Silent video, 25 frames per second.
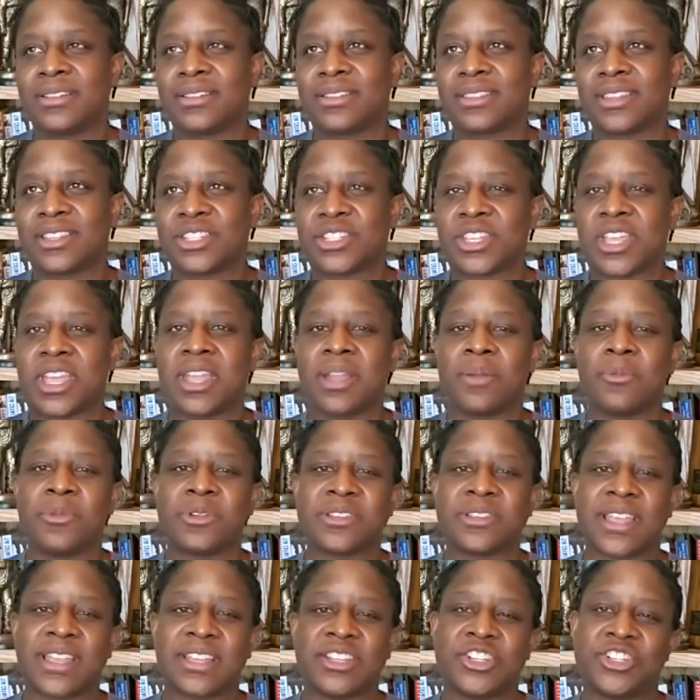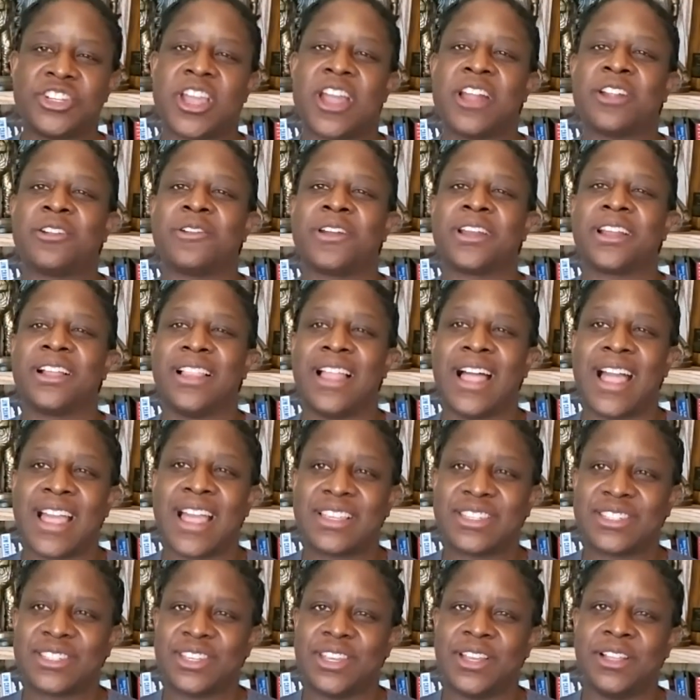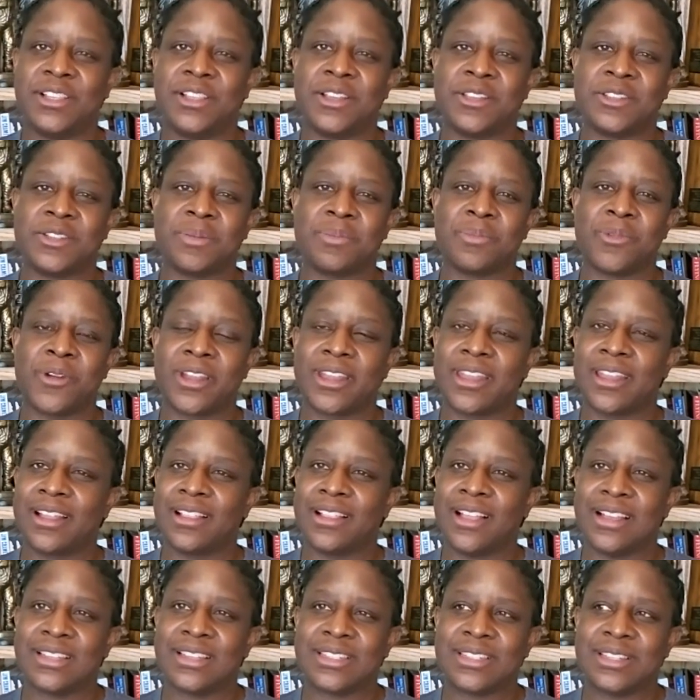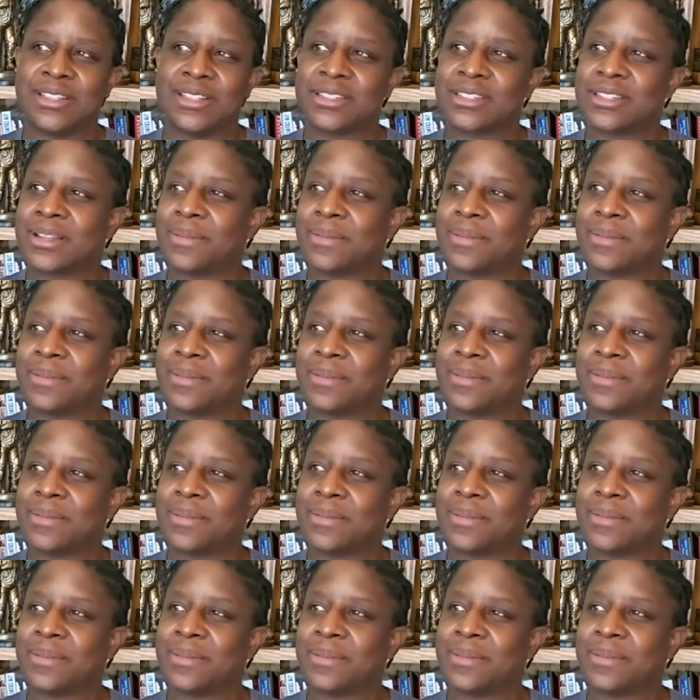the saying was like shattering glass ceilings and breaking glass ceilings.